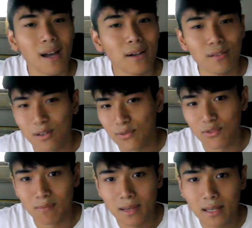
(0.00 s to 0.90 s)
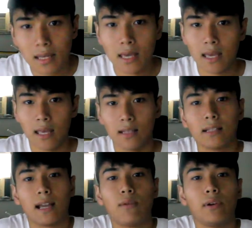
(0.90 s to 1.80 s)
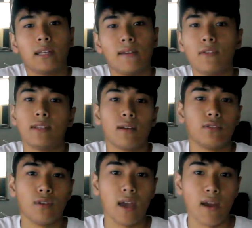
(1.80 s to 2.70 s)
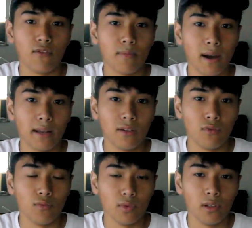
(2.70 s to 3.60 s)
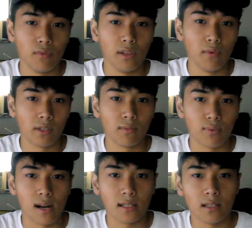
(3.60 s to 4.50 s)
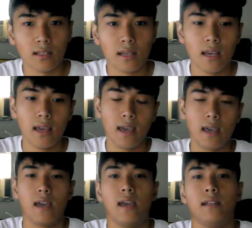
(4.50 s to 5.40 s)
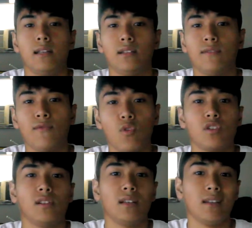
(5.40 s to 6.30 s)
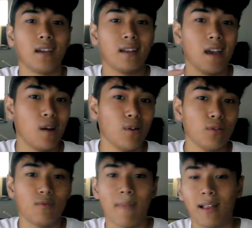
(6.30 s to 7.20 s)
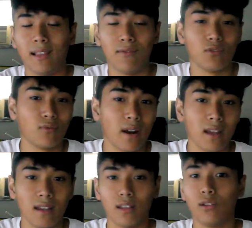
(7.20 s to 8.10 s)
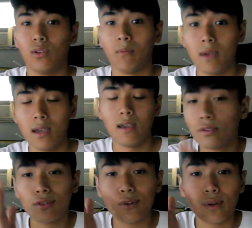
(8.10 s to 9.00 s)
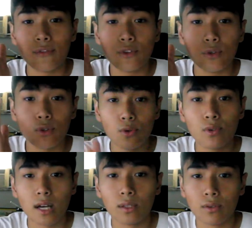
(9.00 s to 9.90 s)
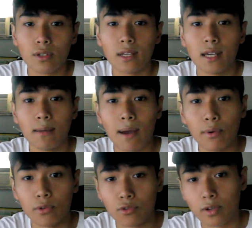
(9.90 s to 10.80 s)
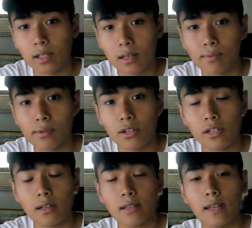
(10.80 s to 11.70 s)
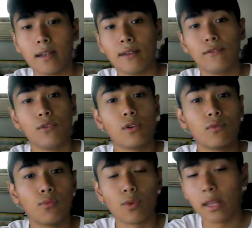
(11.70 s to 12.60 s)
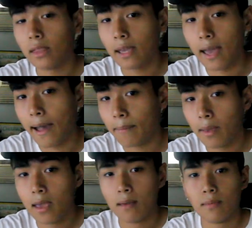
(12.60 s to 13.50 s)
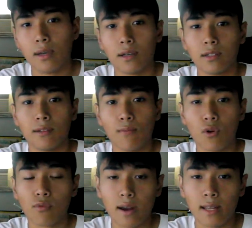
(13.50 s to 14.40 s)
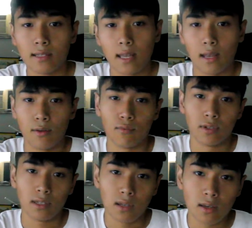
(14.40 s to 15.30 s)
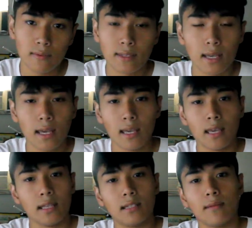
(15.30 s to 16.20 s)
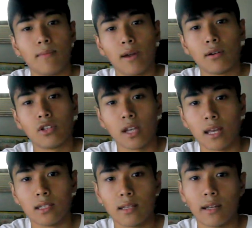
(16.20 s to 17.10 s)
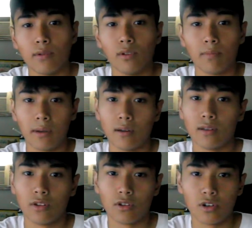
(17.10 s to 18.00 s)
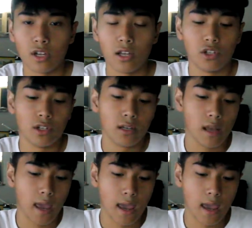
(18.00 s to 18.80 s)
I don't know. For me, it's like I want to give this out to everybody who really wants to practice and is unfortunately taking L's left to right, including me. So if you do download this game, I would greatly appreciate that if you could rate the app, because the more ratings that it receives is the better chance that it will appear in the search engine.